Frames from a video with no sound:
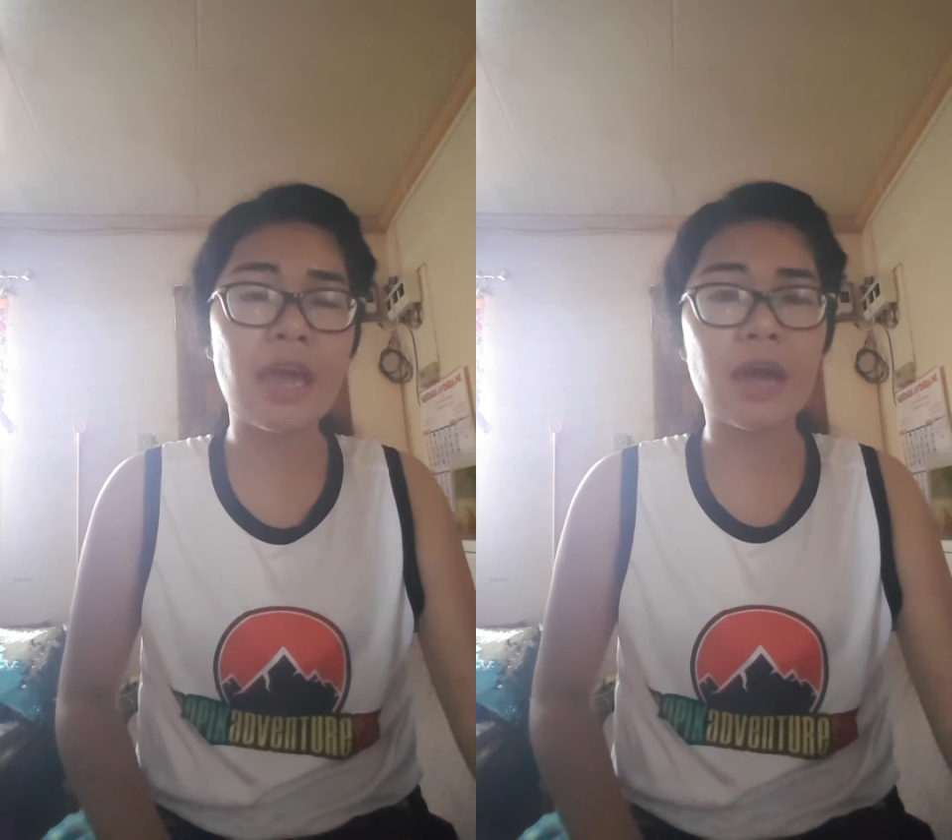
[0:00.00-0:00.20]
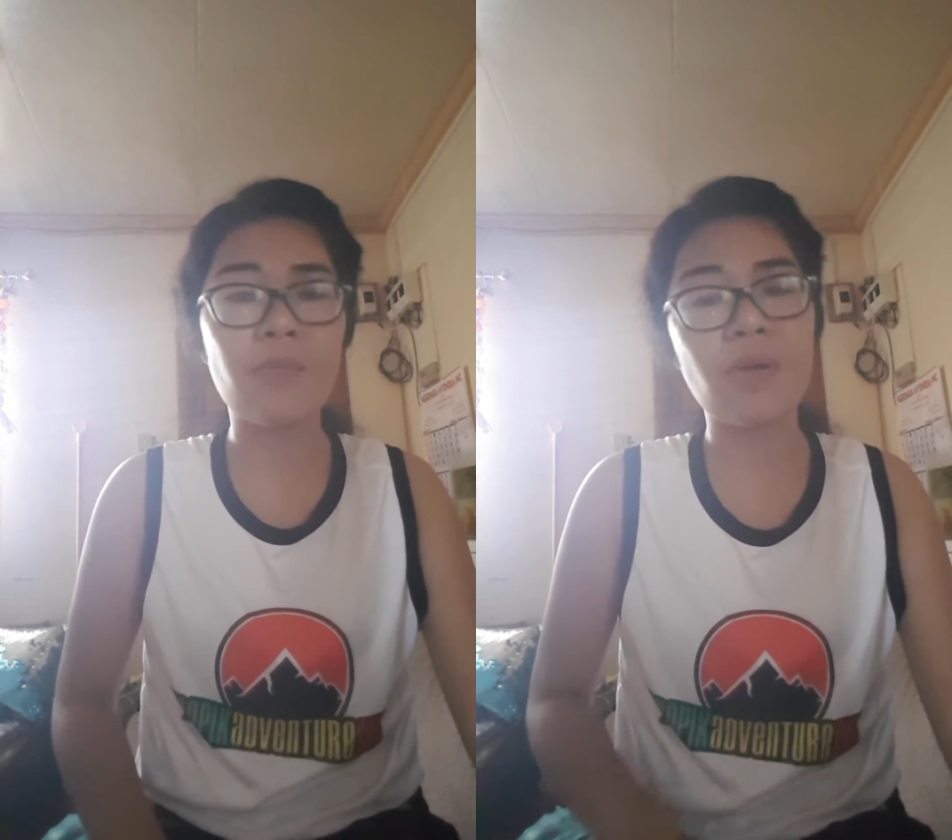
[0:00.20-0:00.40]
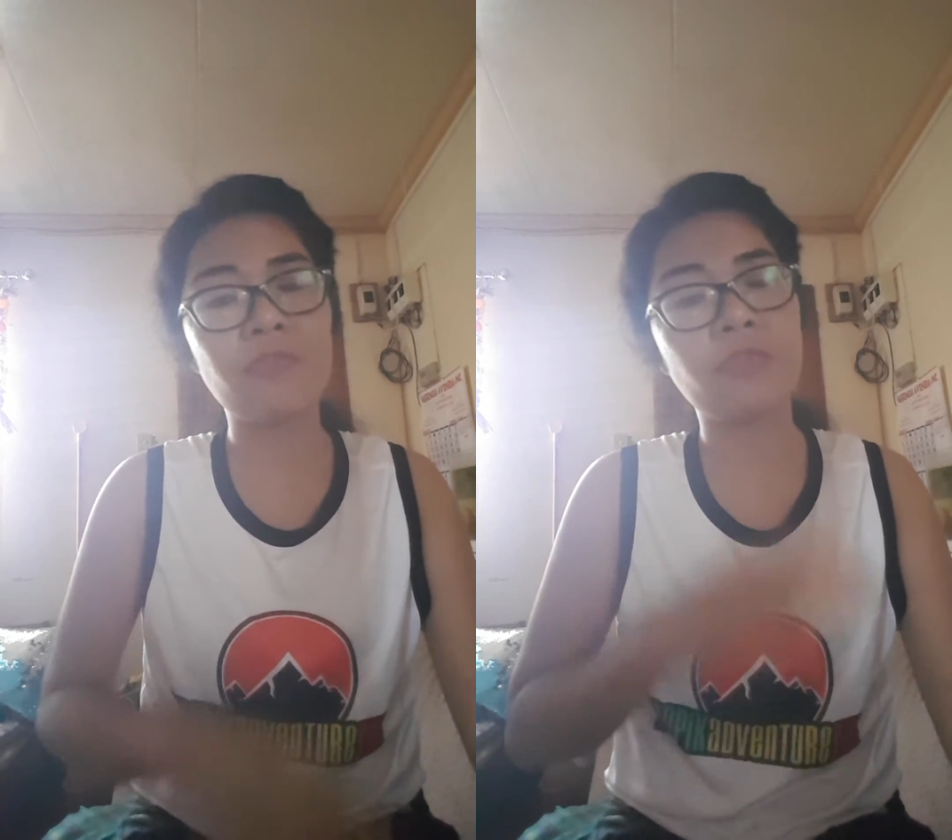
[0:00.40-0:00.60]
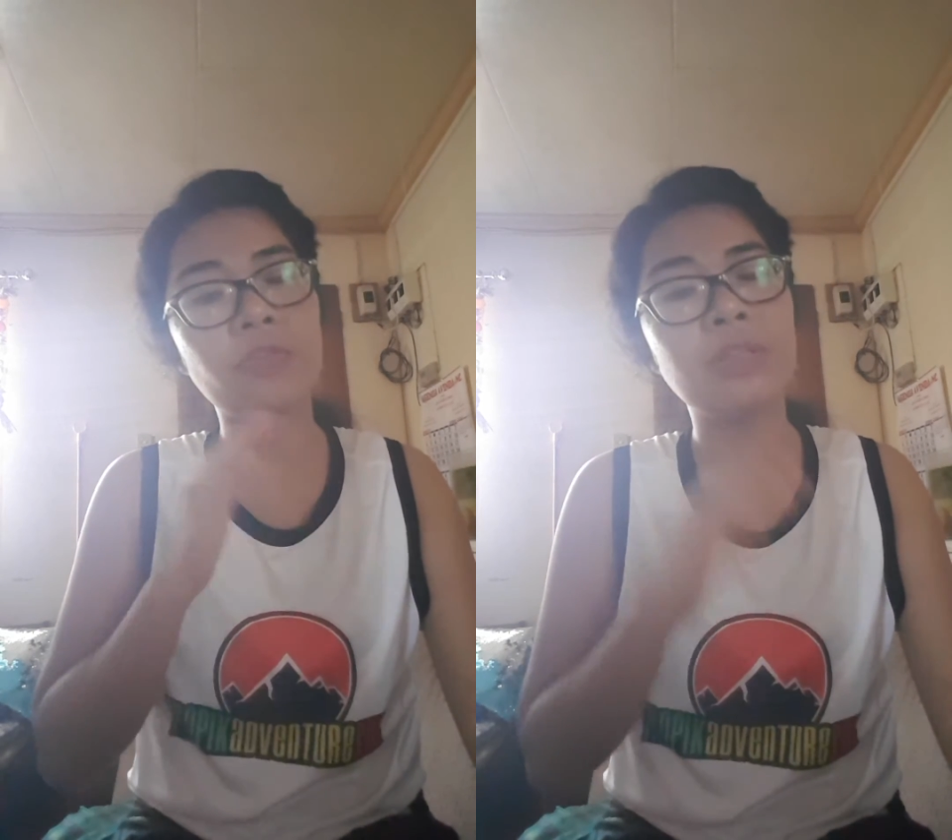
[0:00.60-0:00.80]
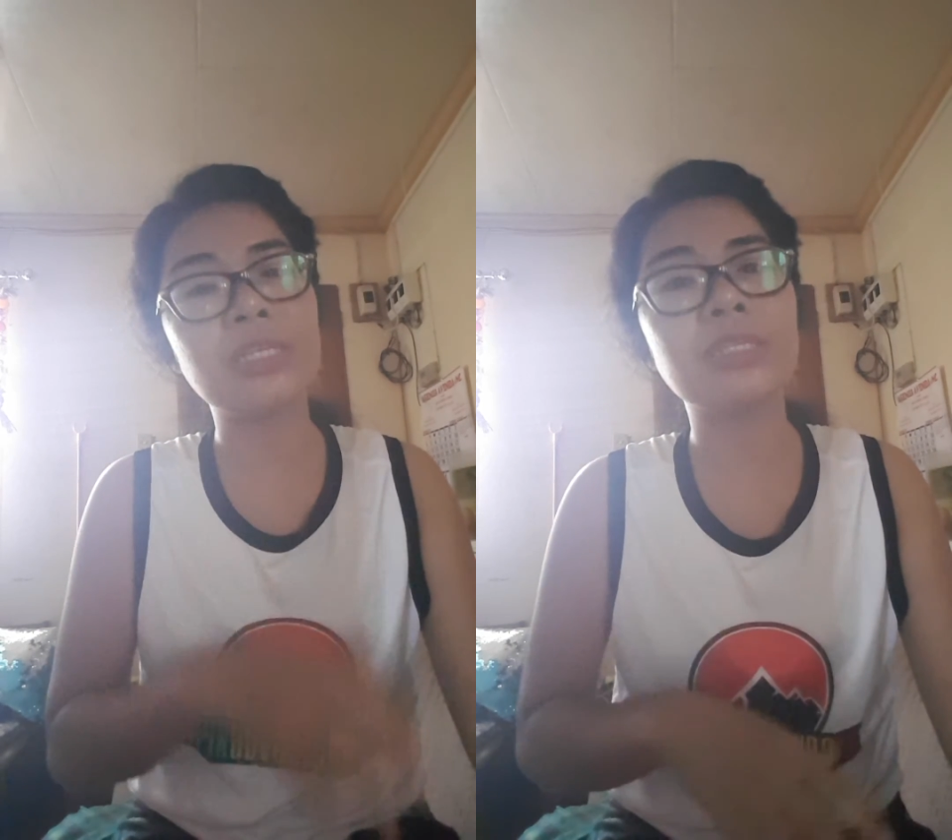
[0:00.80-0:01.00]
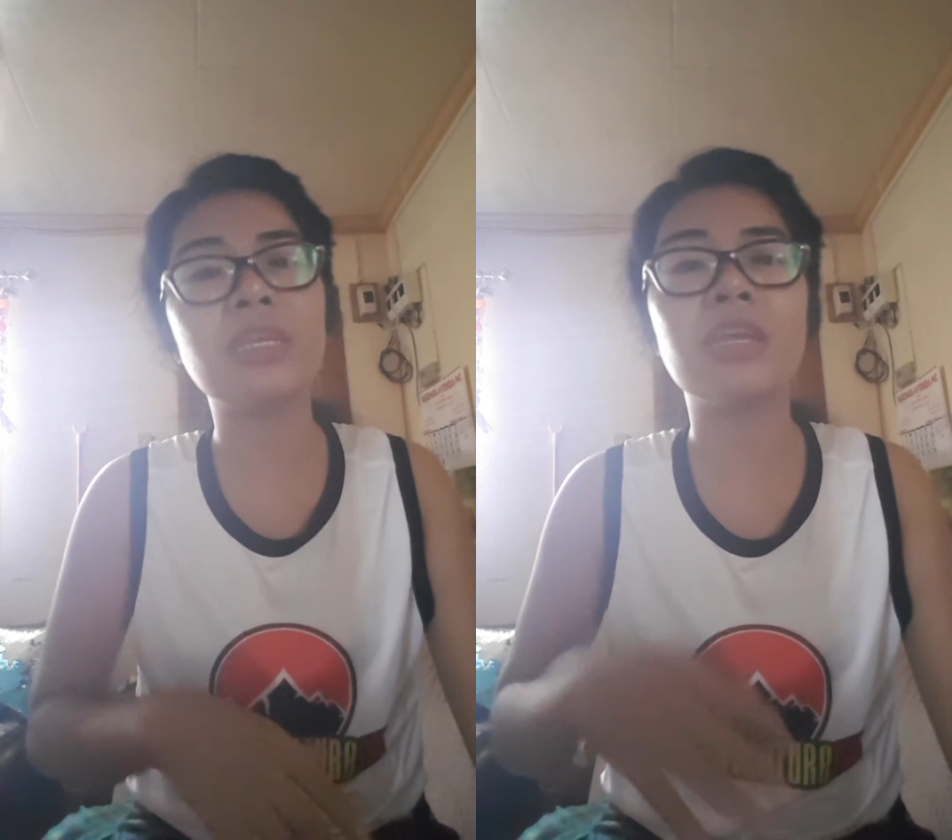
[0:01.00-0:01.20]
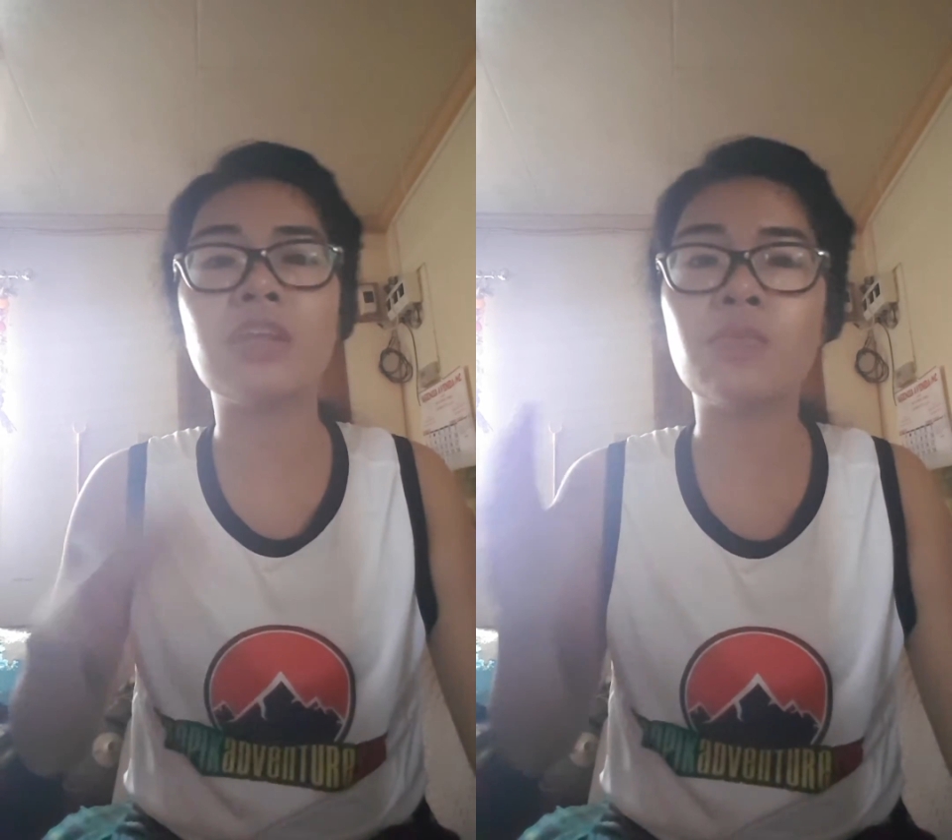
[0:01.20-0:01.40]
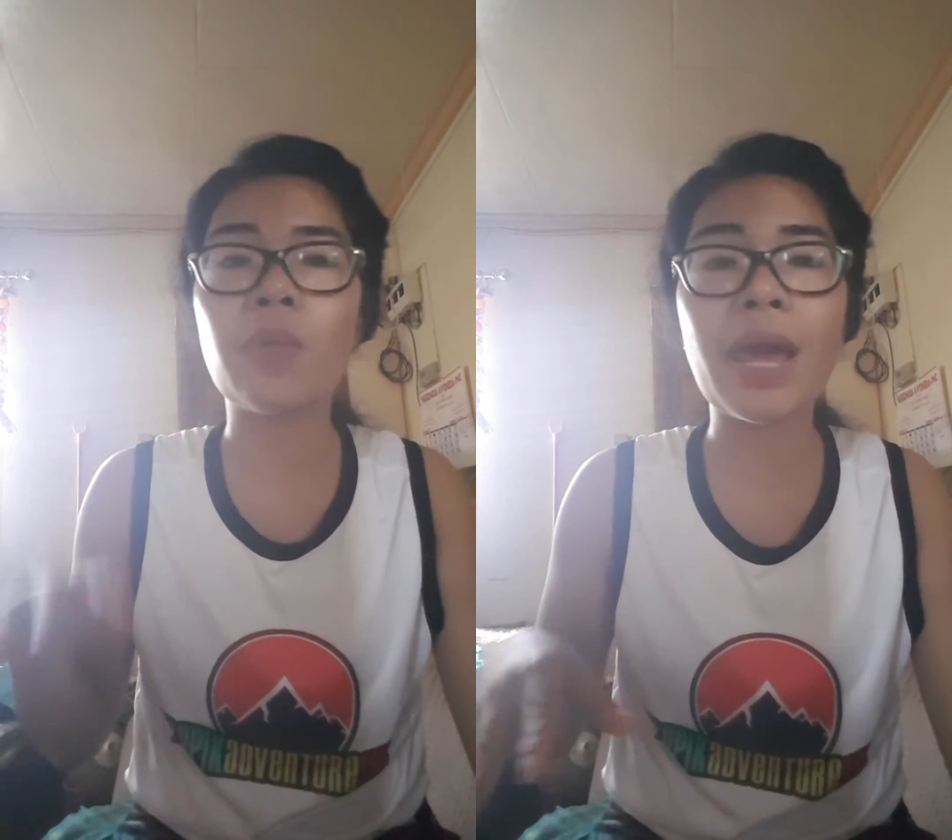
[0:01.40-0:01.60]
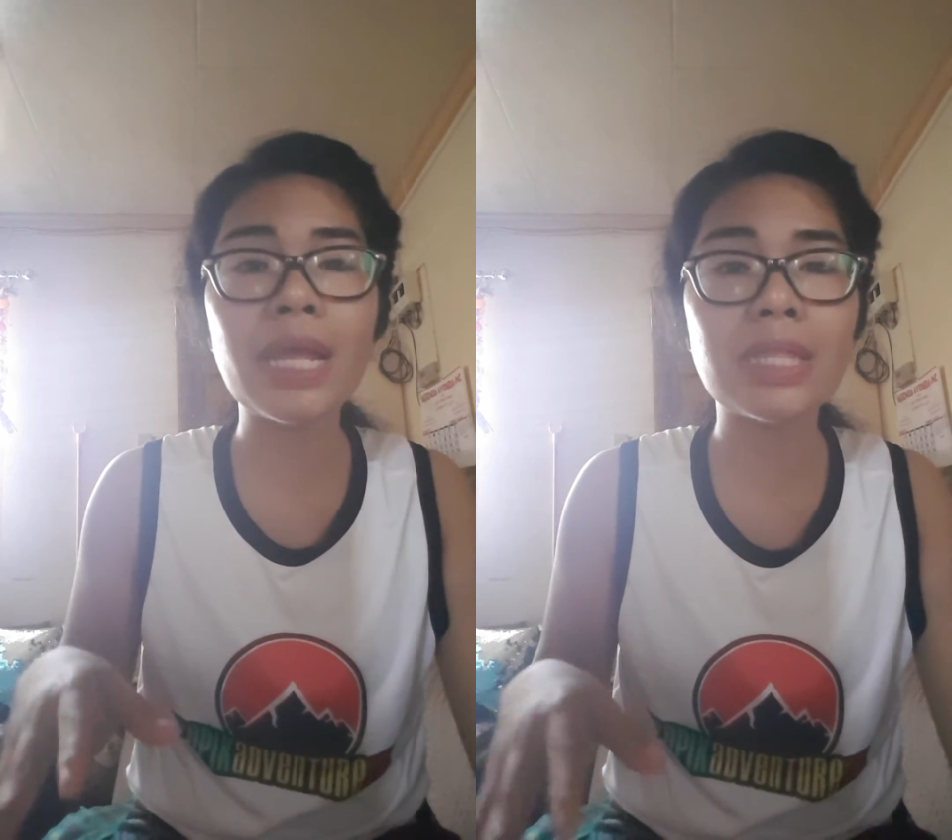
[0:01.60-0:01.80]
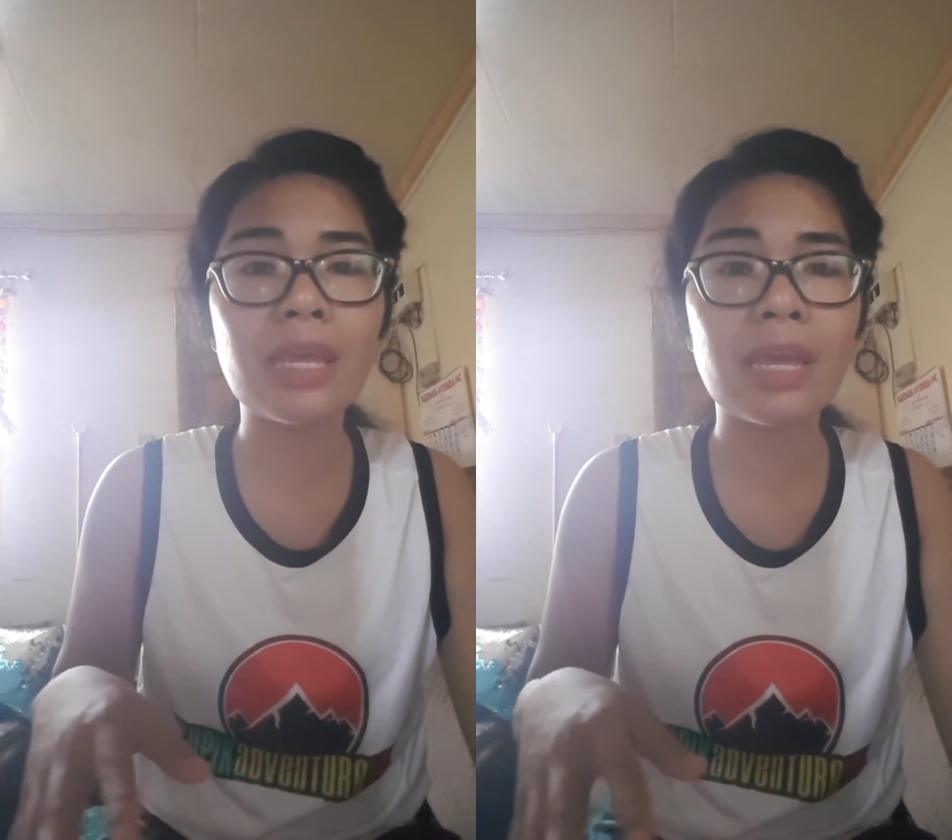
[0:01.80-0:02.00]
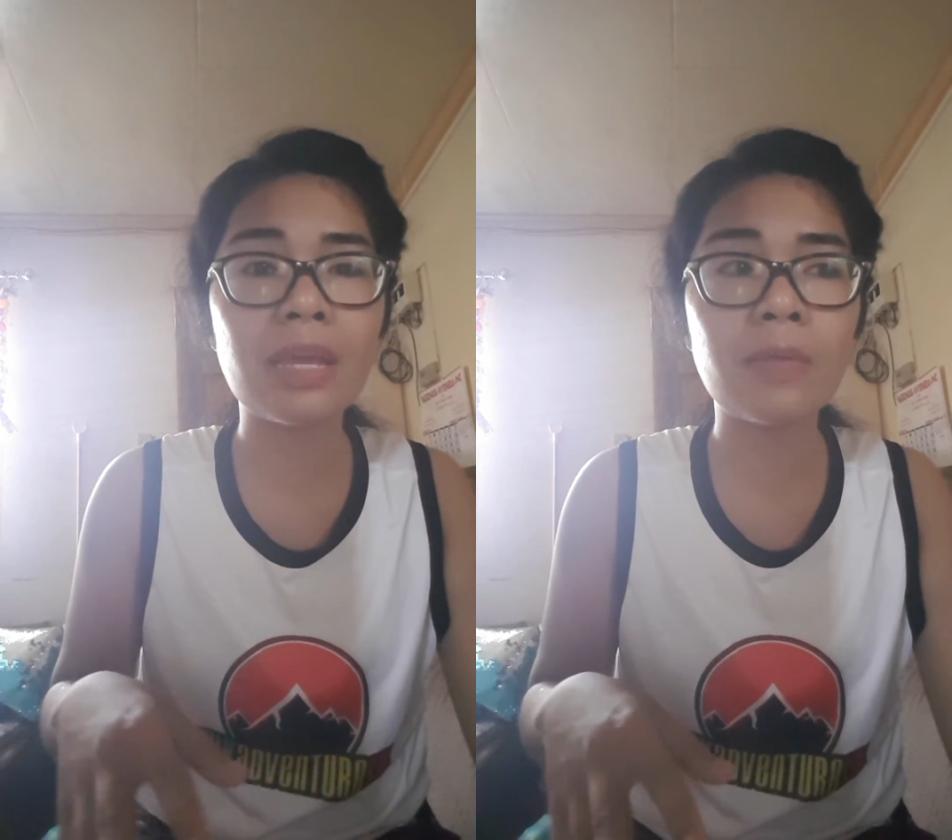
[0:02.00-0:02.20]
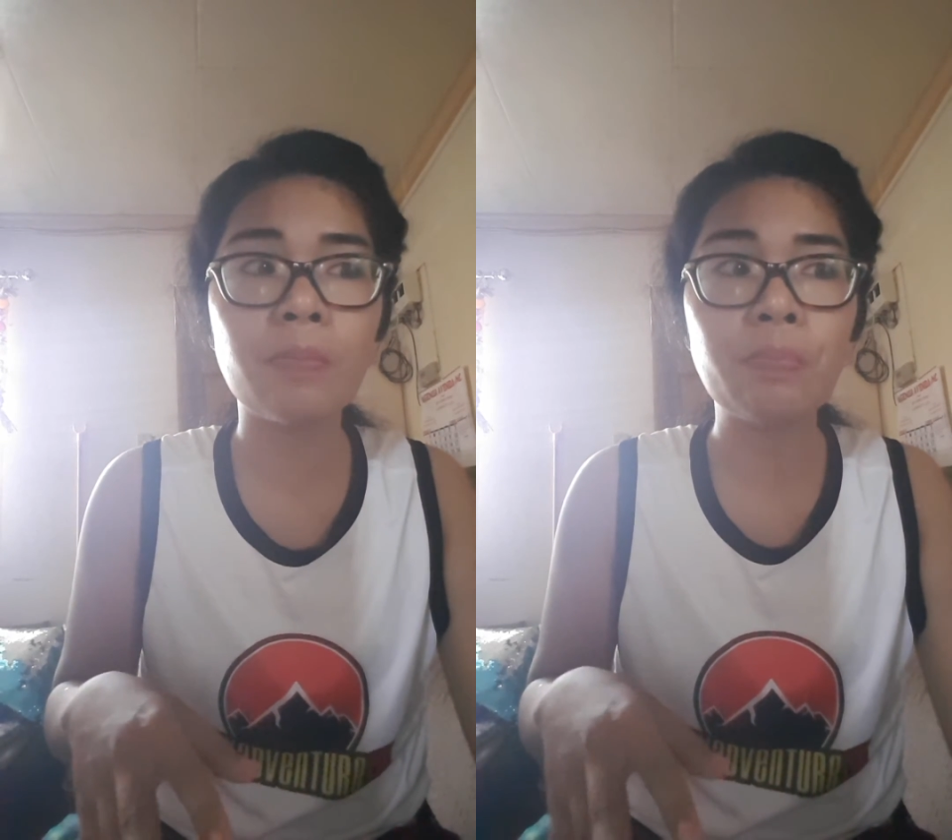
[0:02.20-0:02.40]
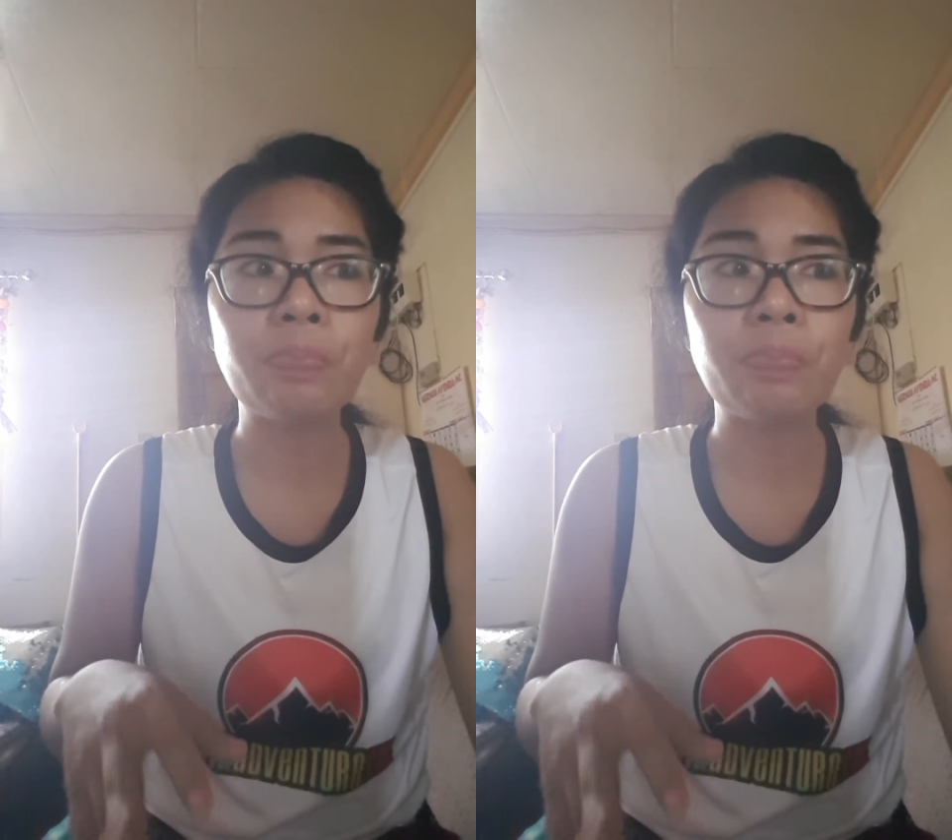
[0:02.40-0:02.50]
However, for listening and writing,